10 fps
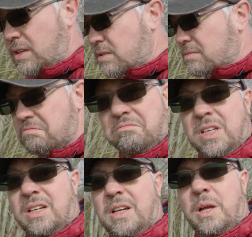You can just
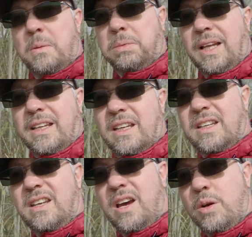play it, and
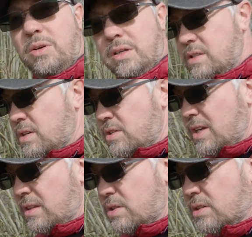you know as soon as you
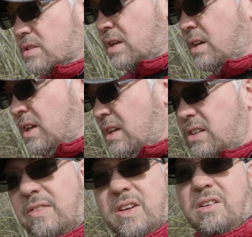hit the shutter
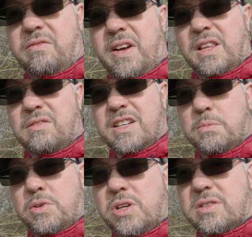you've got a fairly
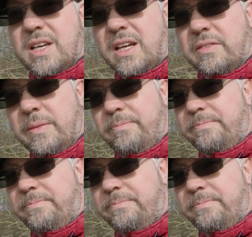reasonable shot out of it.